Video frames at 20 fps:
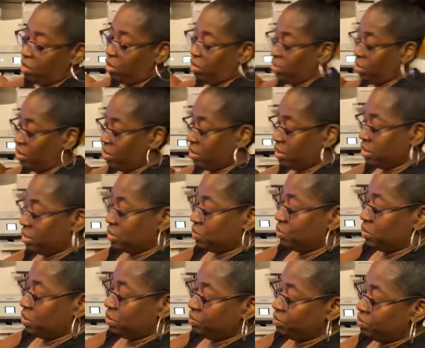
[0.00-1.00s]
On this
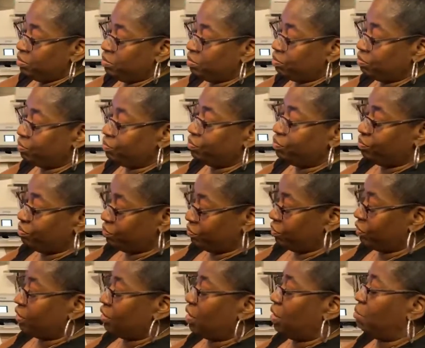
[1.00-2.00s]
one,
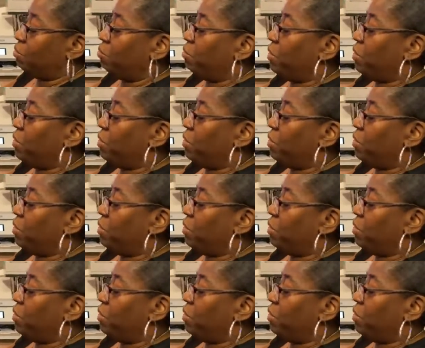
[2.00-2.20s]
I'm